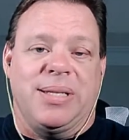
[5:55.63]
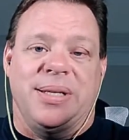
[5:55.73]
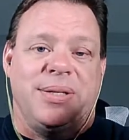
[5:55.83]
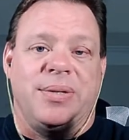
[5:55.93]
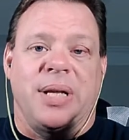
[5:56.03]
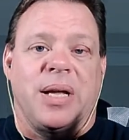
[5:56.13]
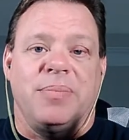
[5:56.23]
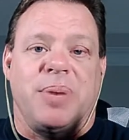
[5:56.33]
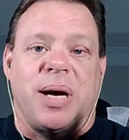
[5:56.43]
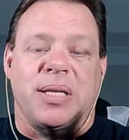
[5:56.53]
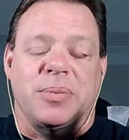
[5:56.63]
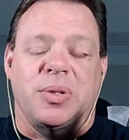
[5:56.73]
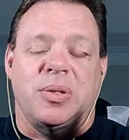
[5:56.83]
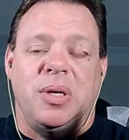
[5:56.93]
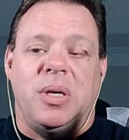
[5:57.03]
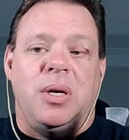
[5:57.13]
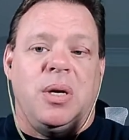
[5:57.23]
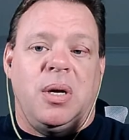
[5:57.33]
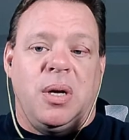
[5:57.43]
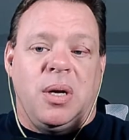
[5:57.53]
just not possible.
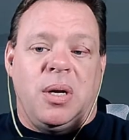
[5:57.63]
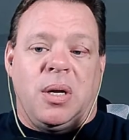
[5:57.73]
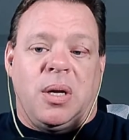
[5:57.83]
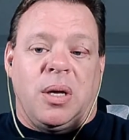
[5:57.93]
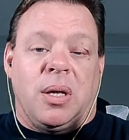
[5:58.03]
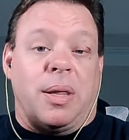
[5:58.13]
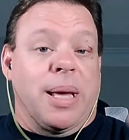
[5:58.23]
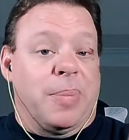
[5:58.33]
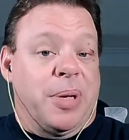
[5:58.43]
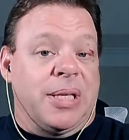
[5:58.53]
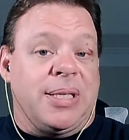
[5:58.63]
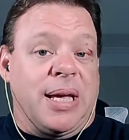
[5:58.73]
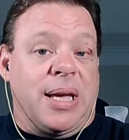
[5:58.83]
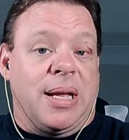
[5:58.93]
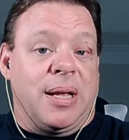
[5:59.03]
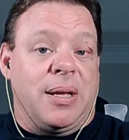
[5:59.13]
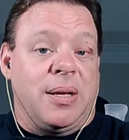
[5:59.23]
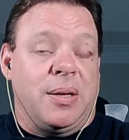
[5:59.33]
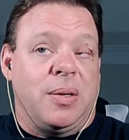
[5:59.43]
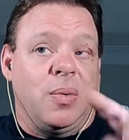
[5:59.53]
That being said,
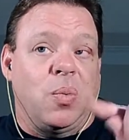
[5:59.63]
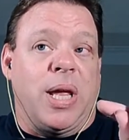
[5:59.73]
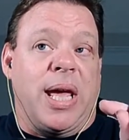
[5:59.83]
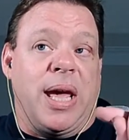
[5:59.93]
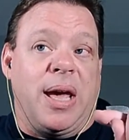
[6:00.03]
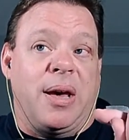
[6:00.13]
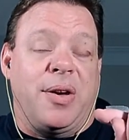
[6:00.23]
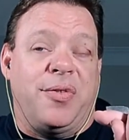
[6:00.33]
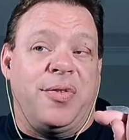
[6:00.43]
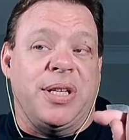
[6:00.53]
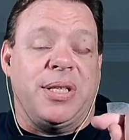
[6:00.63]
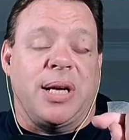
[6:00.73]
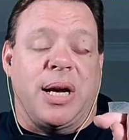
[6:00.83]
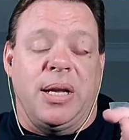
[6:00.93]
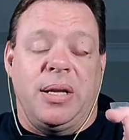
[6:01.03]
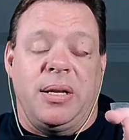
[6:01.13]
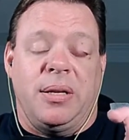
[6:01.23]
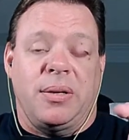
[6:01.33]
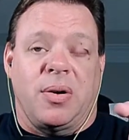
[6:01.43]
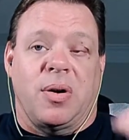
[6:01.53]
we have decided
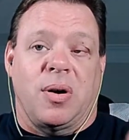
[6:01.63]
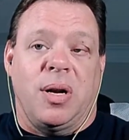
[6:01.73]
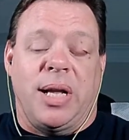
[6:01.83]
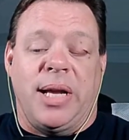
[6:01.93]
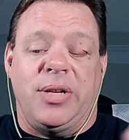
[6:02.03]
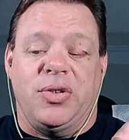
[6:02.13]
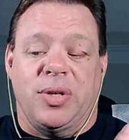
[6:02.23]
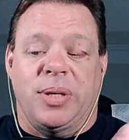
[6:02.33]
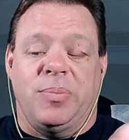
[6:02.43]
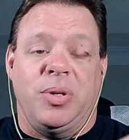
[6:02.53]
on a trip